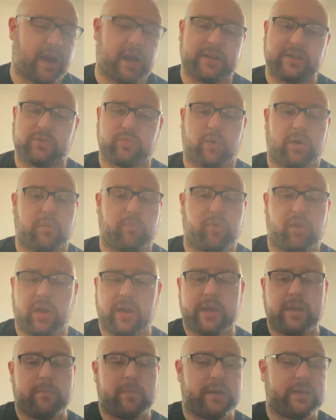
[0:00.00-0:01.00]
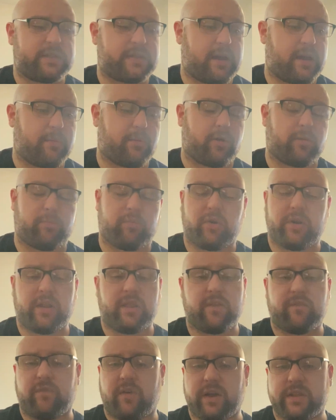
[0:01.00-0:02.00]
I just want to plug in my saber, put in
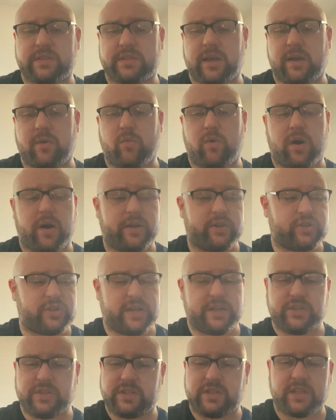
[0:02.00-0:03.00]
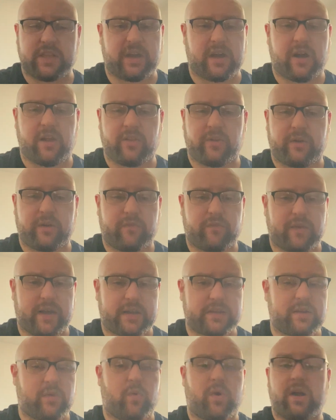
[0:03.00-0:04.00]
the fonts I want, change it to the color and
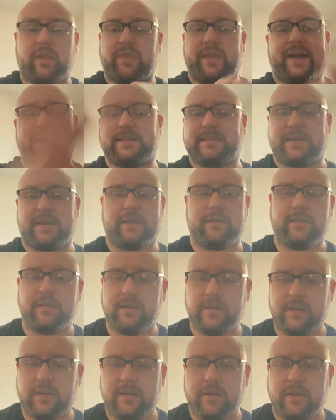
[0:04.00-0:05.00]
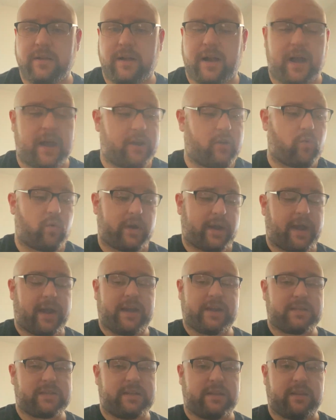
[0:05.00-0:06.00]
effect I want, and that's it. I don't want to
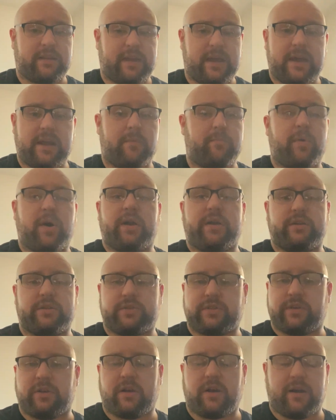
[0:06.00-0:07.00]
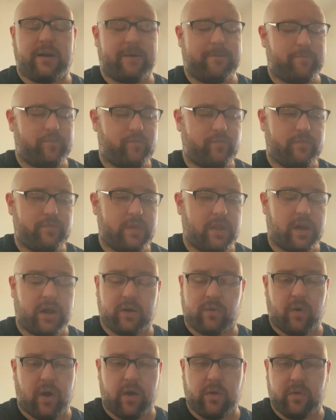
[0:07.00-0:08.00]
accidentally hit a button
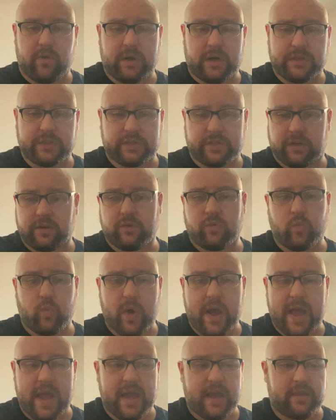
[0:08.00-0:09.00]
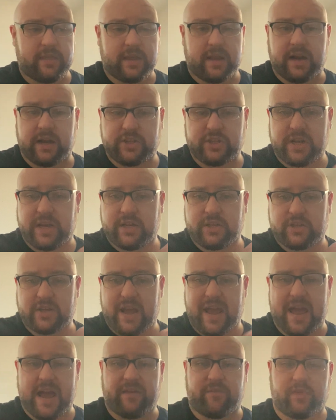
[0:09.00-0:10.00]
a certain way and then I change
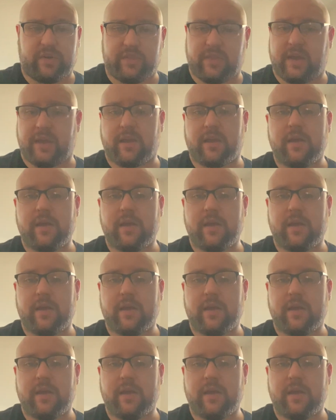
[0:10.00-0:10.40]
everything.